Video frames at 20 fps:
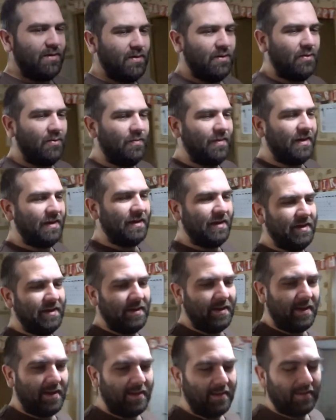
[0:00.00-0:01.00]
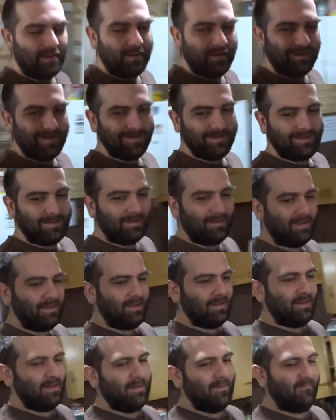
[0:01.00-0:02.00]
to be uh,
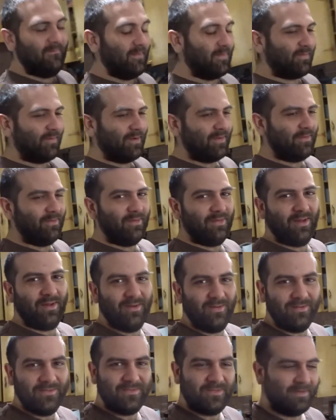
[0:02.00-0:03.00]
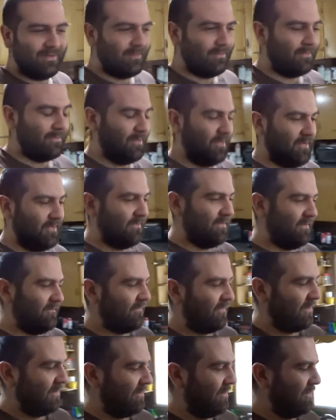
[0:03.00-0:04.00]
filtering through those, which will be
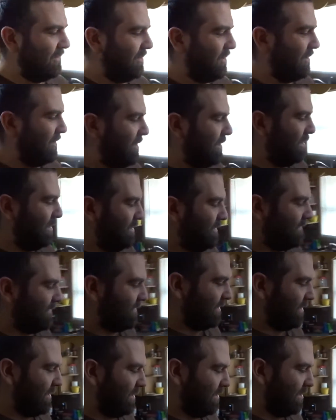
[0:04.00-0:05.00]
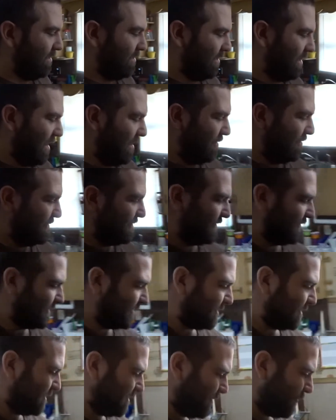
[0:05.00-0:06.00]
fun to see. I don't know,
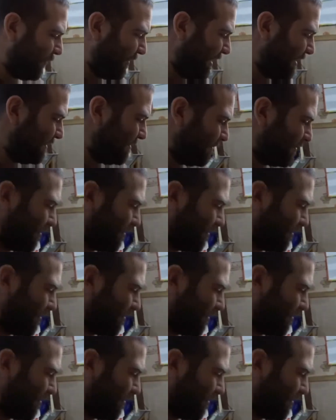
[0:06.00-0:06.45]
just random